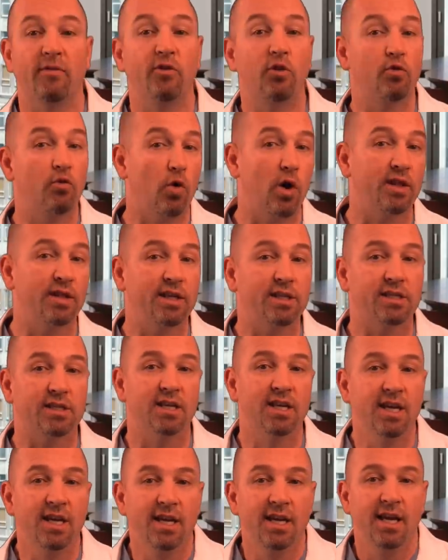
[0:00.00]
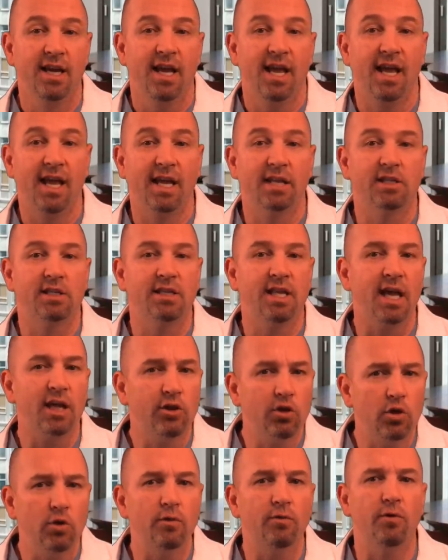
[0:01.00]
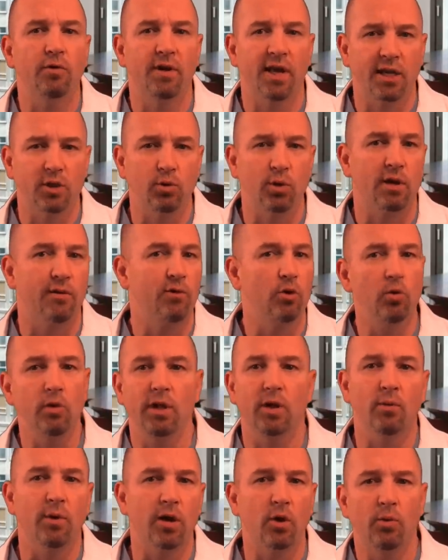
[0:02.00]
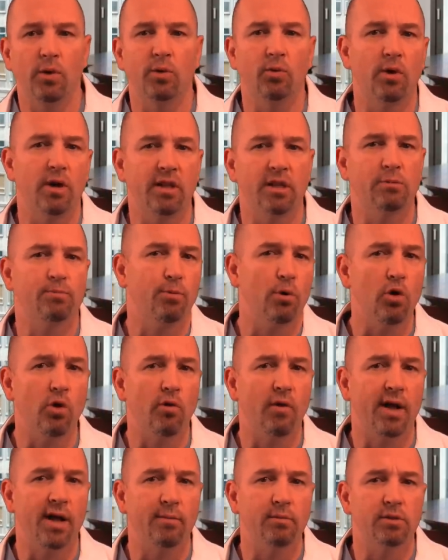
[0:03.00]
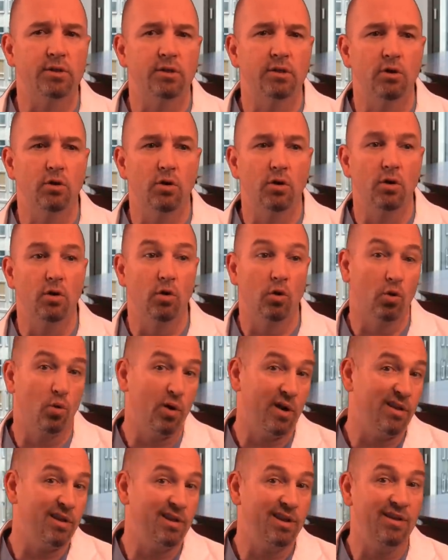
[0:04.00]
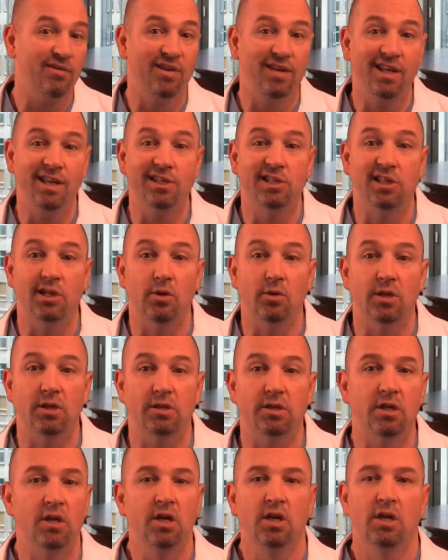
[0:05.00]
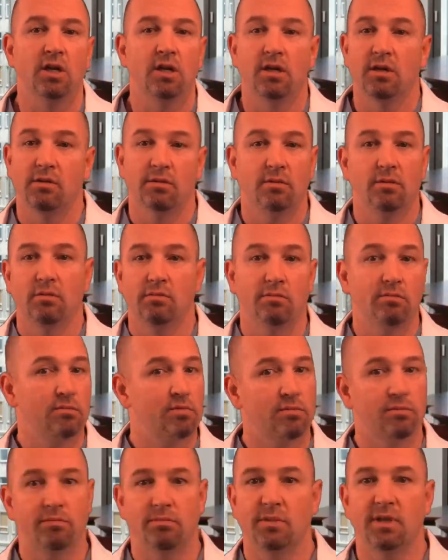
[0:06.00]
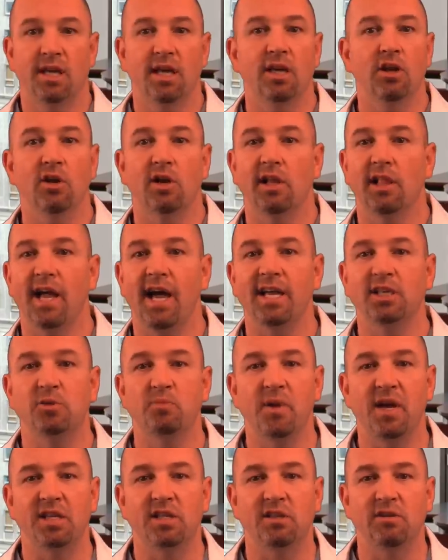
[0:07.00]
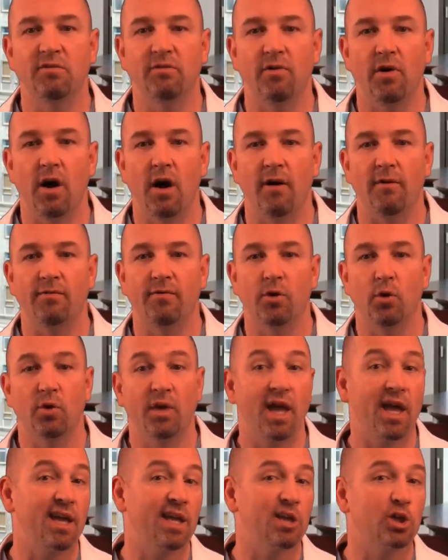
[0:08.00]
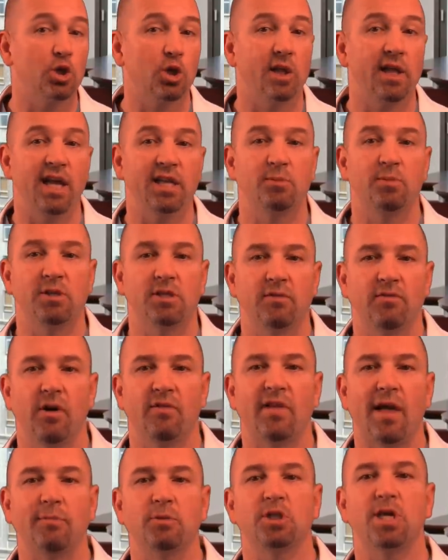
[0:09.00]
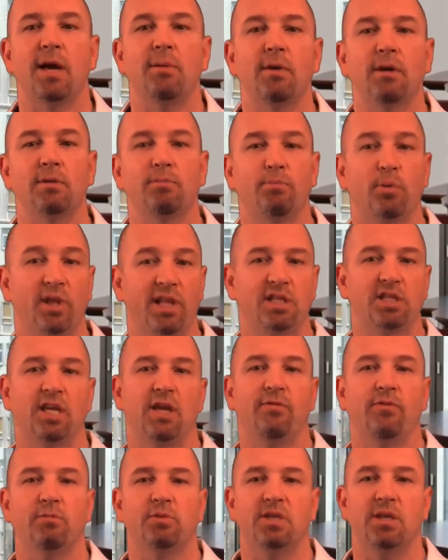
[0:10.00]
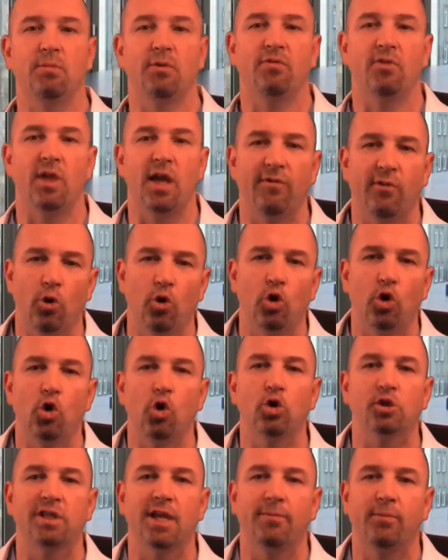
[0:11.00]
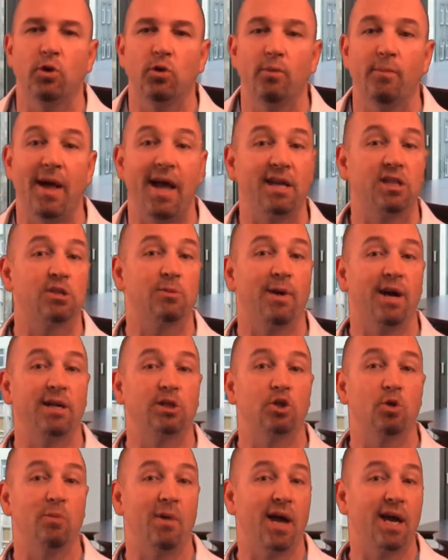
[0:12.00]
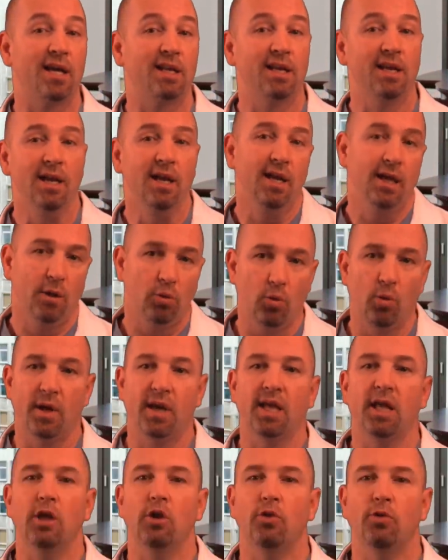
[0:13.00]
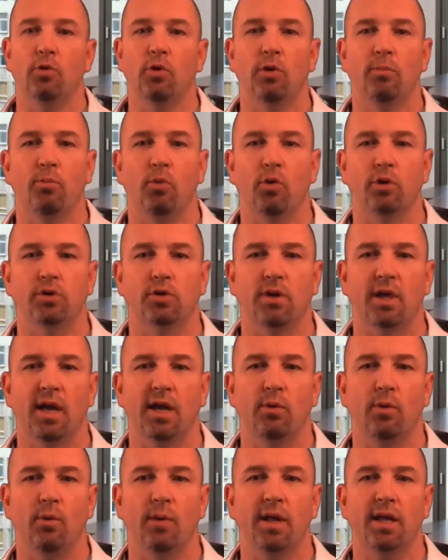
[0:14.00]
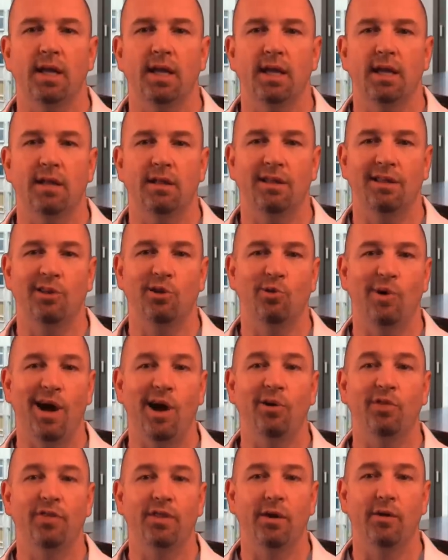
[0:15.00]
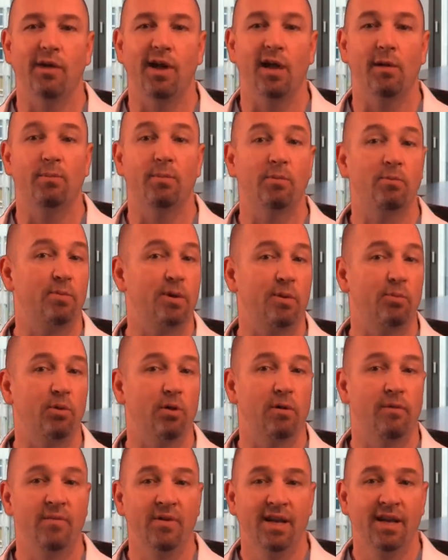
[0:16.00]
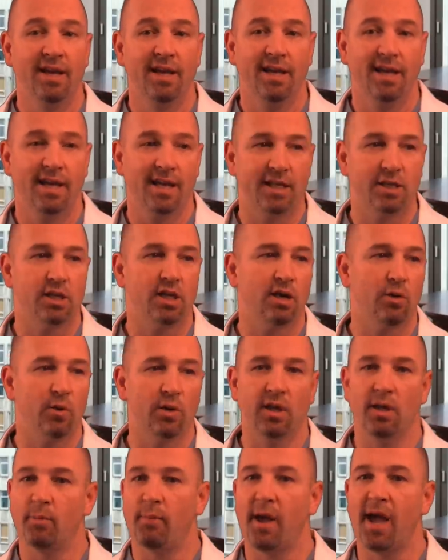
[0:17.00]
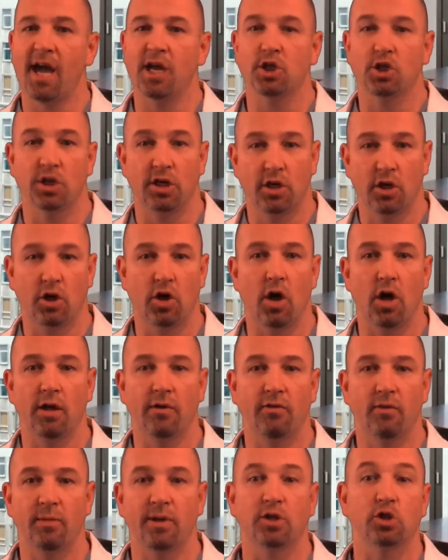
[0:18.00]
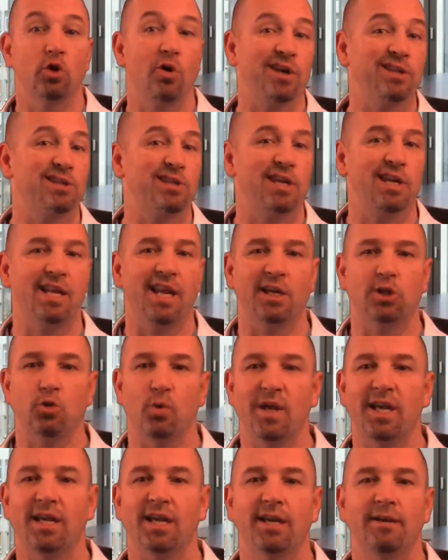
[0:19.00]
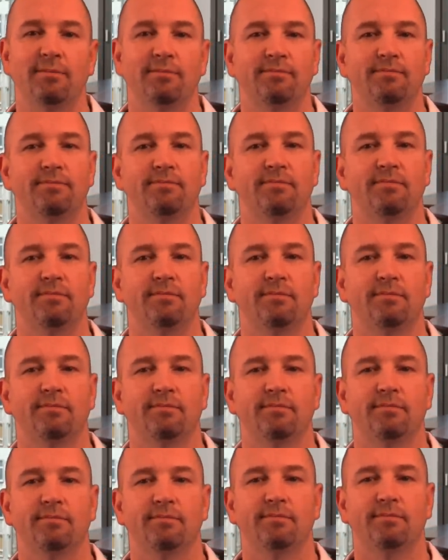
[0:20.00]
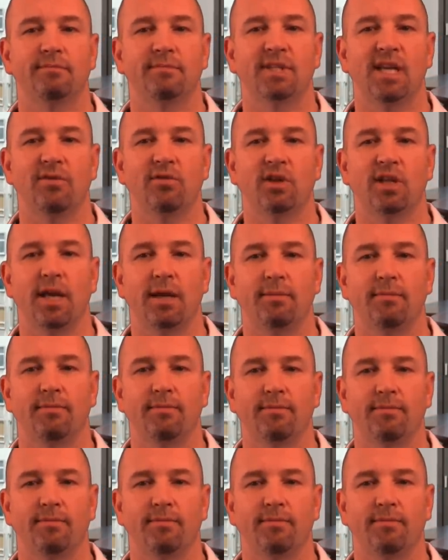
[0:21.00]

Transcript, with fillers: if you've won this. And stay tuned for next week. If you really want to win one of these programs or one of the DVD series, get your classmates involved, okay? Get your classmates involved. I'm John Bielinski from See Me for Life. Our whole goal is to help you maximize your mind. We want to get you through your boards, okay? We want to get you out there helping people. And it's really a passion and a calling for me. So I'll see you next week. Have a good day.